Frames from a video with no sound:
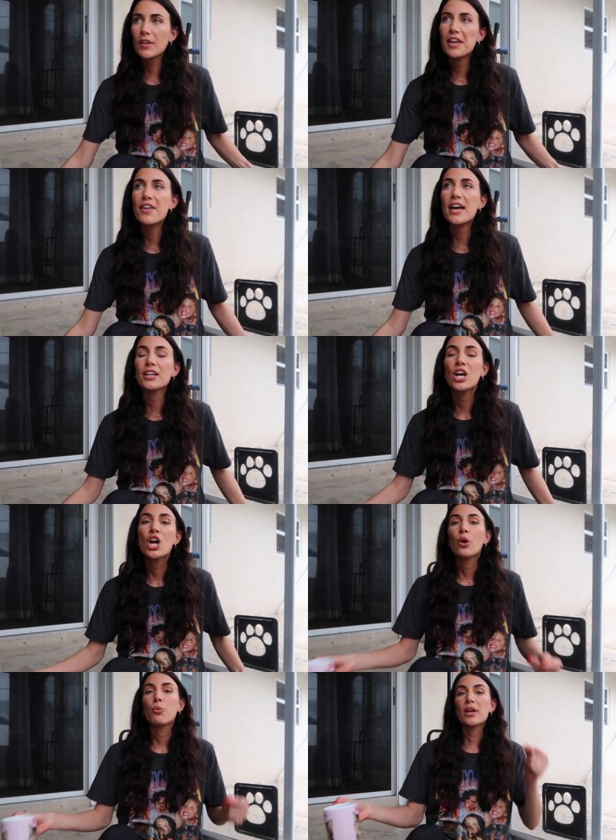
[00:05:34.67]
and then
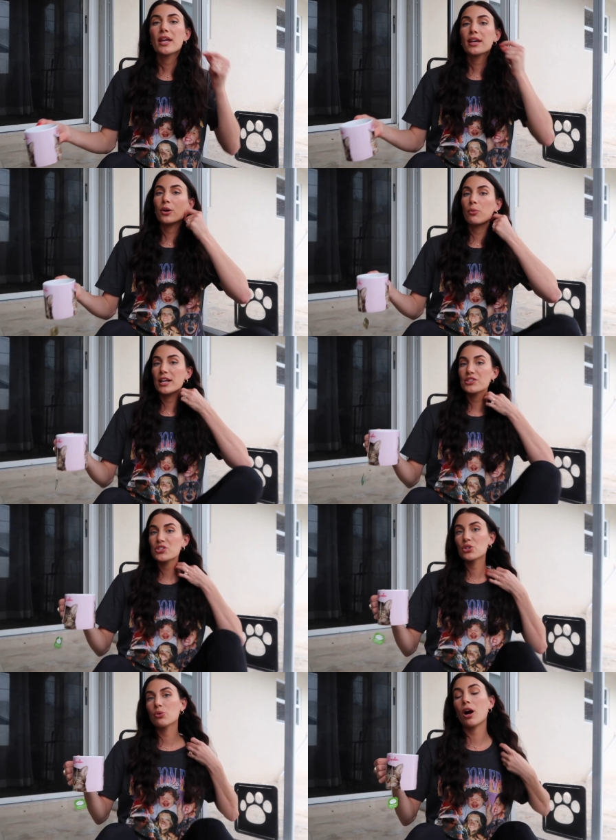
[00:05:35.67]
we went
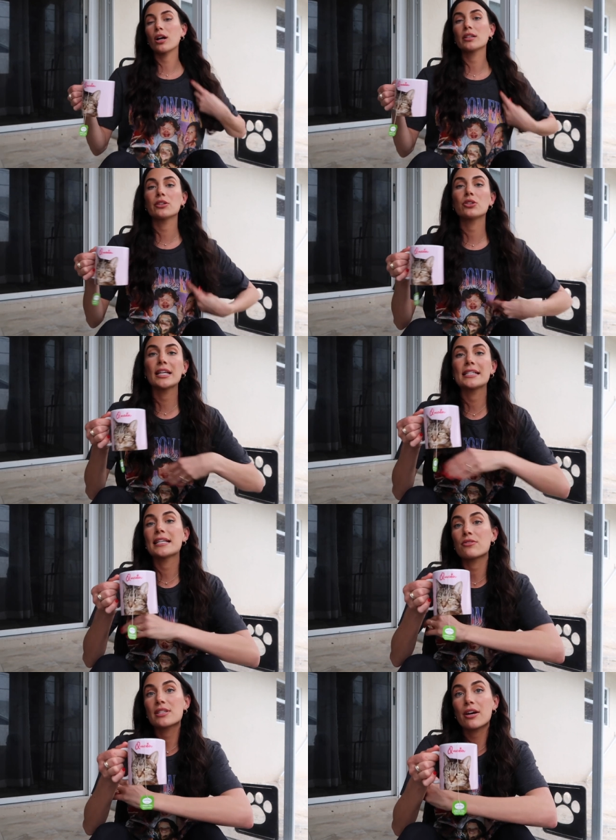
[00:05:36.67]
to our little like
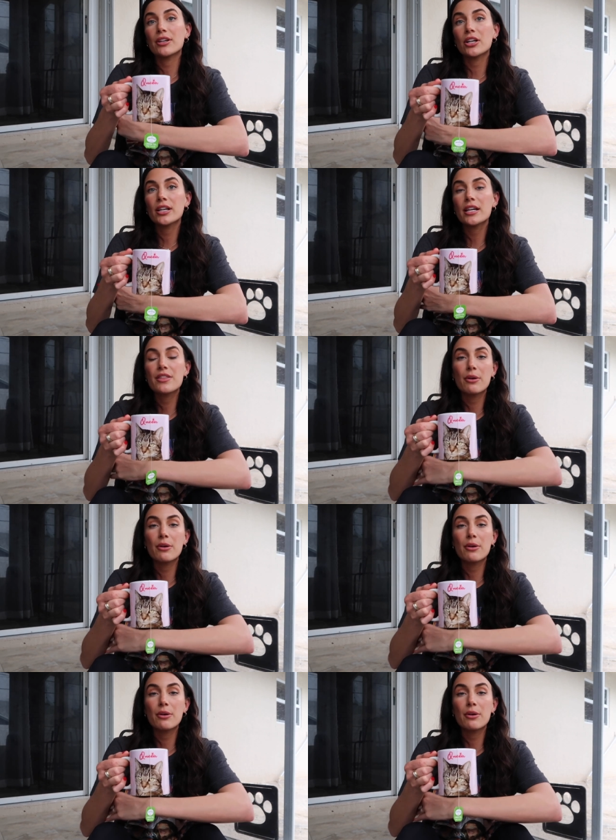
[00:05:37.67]
downtown area.